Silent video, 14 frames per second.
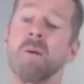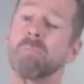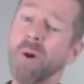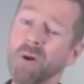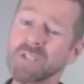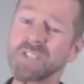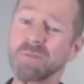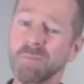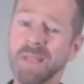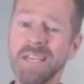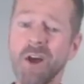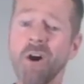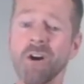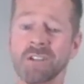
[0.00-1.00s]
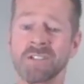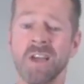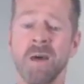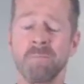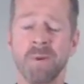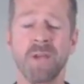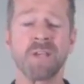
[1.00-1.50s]
Possibly not,
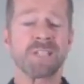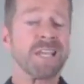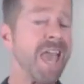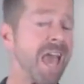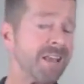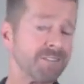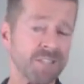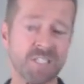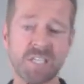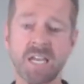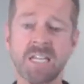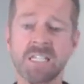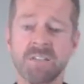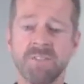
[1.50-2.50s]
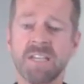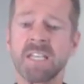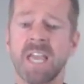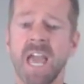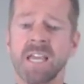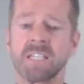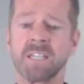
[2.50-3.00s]
because again, studies have
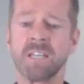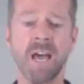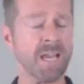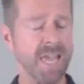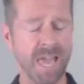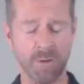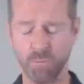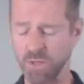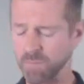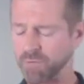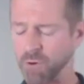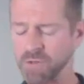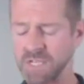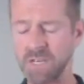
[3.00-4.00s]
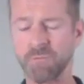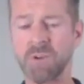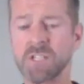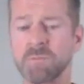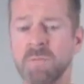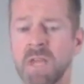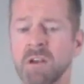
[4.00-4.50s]
indicated, again, with a
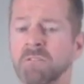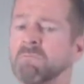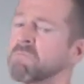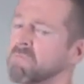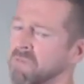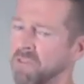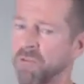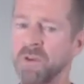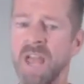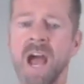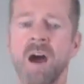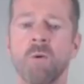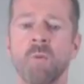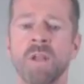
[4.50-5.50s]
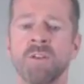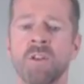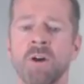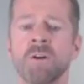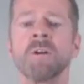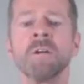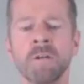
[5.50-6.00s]
protein-rich meal, 3-hour
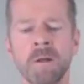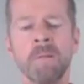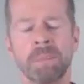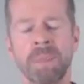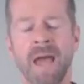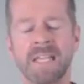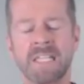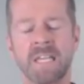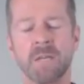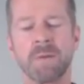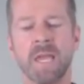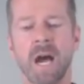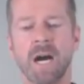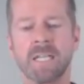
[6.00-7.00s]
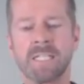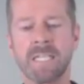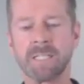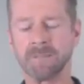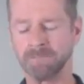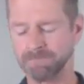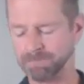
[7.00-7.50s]
window, that's going to be
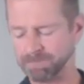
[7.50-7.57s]
ideal.